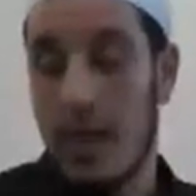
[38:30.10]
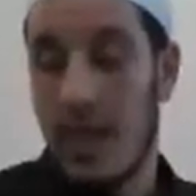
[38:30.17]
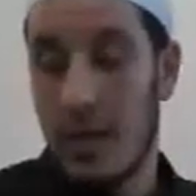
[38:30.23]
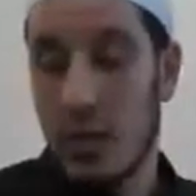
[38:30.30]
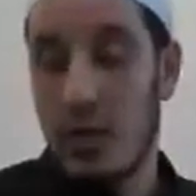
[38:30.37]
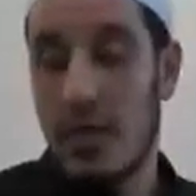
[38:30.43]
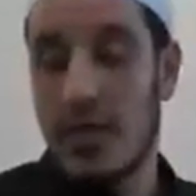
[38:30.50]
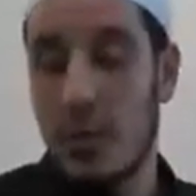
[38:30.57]

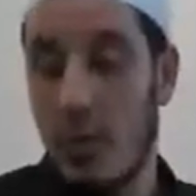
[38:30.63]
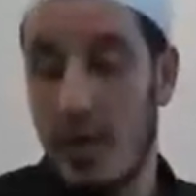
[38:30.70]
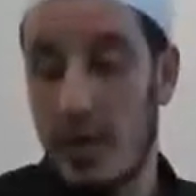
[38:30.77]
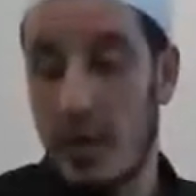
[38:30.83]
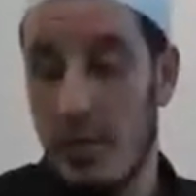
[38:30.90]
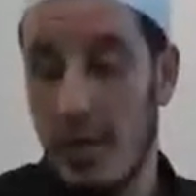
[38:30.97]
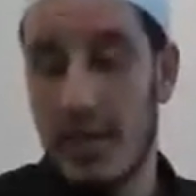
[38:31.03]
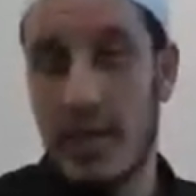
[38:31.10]
As soon as he went
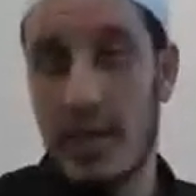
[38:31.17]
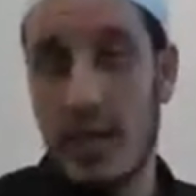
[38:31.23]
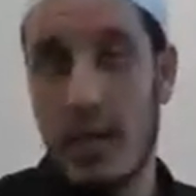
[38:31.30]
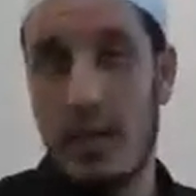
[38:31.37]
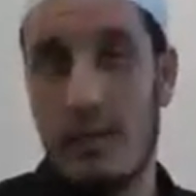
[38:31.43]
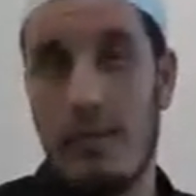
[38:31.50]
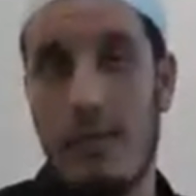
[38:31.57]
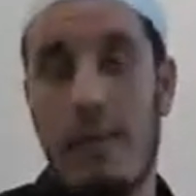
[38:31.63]
to
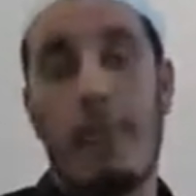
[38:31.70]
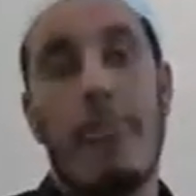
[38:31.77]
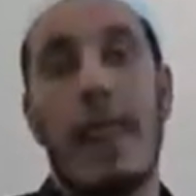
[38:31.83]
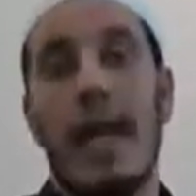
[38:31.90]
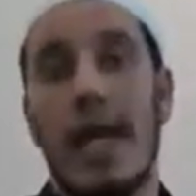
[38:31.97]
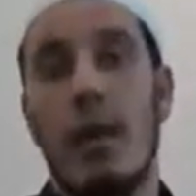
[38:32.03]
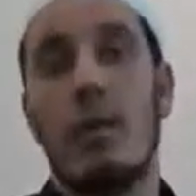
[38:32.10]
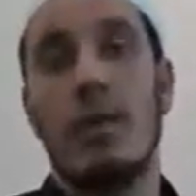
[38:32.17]
Medina,
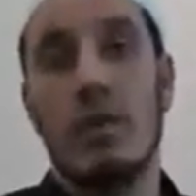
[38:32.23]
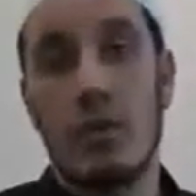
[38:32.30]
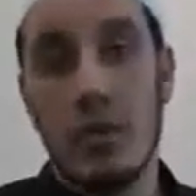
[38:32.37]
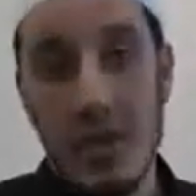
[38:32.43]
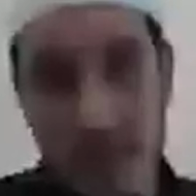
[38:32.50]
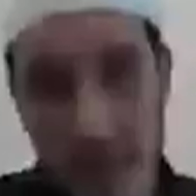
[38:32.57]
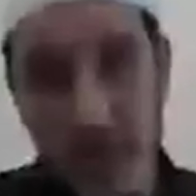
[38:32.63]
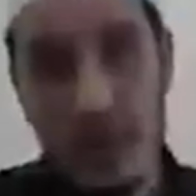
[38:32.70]
he went to
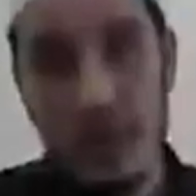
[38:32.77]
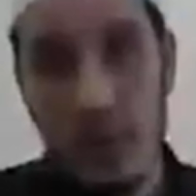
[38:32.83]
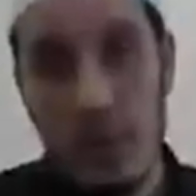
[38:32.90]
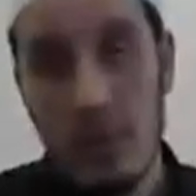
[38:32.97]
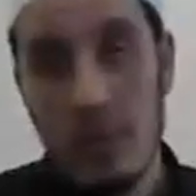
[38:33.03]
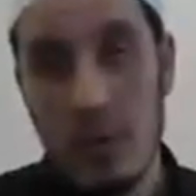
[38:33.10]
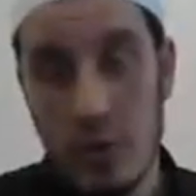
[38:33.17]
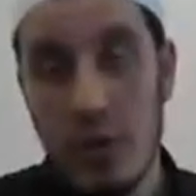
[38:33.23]
his
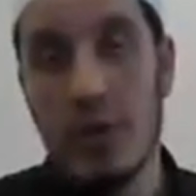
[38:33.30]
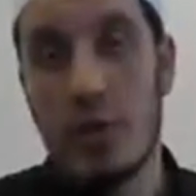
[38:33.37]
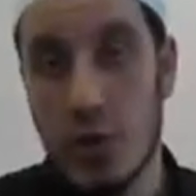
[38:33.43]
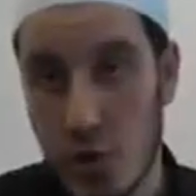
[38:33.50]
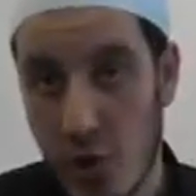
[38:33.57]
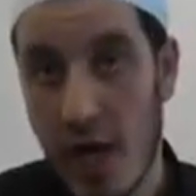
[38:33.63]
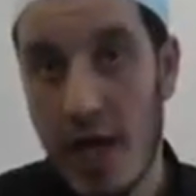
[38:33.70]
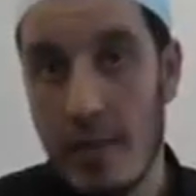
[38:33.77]
people, to his
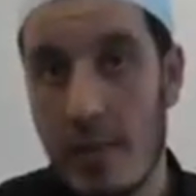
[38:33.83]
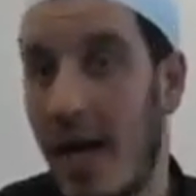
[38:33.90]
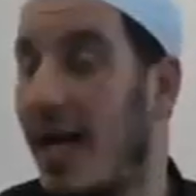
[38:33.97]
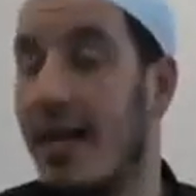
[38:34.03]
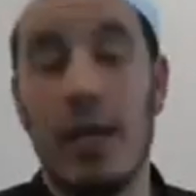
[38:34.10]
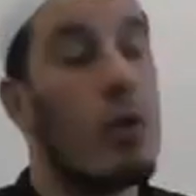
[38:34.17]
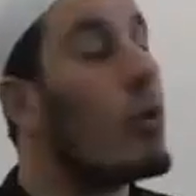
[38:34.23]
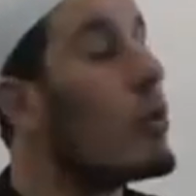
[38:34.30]
tribe,
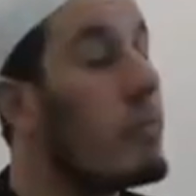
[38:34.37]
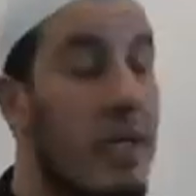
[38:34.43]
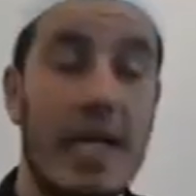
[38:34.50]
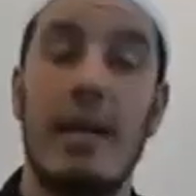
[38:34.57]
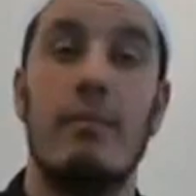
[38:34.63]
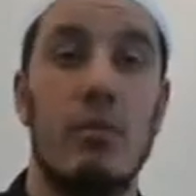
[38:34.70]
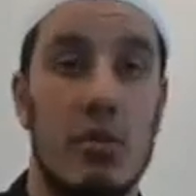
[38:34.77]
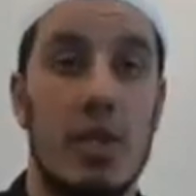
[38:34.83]
and they all
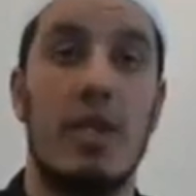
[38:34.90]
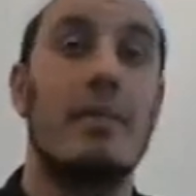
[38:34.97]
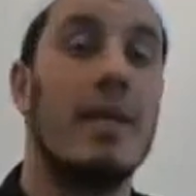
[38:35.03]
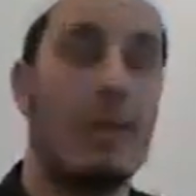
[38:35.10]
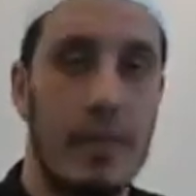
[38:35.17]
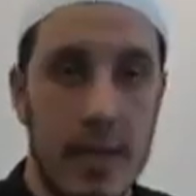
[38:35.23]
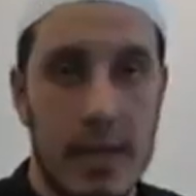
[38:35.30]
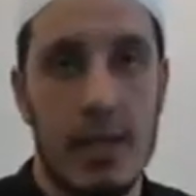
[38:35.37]
became Muslim
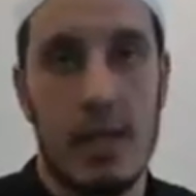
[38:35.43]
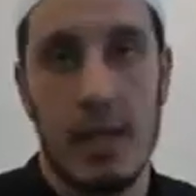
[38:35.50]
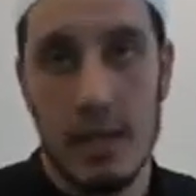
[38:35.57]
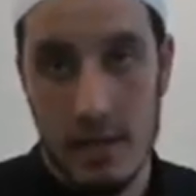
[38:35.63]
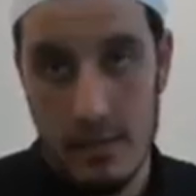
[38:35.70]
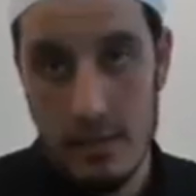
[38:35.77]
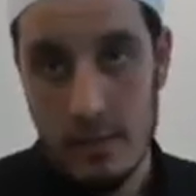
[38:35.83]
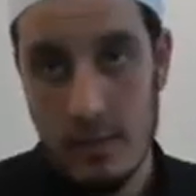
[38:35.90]
immediately.
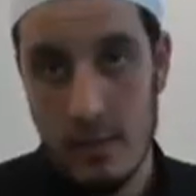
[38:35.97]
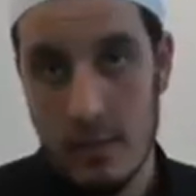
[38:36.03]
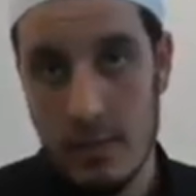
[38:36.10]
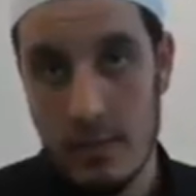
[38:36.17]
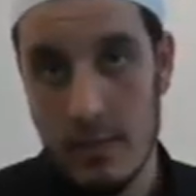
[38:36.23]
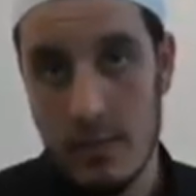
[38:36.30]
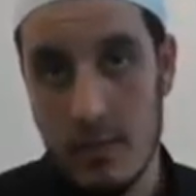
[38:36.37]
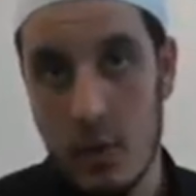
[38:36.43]

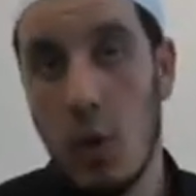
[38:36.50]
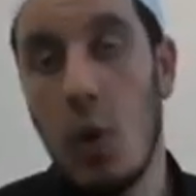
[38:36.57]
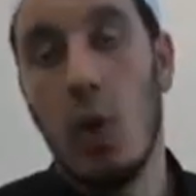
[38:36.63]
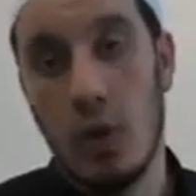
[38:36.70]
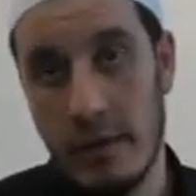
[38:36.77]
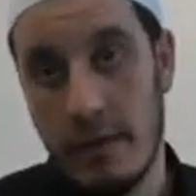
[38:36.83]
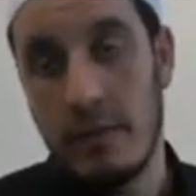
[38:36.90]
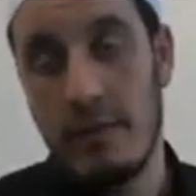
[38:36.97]

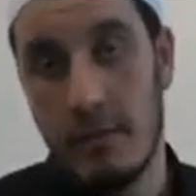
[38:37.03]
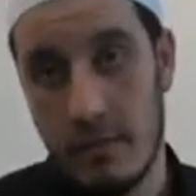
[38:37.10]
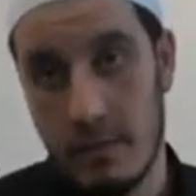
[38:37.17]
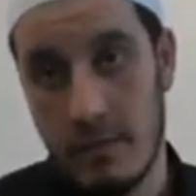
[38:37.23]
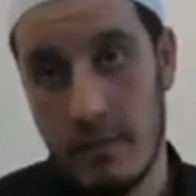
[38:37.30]
All of them.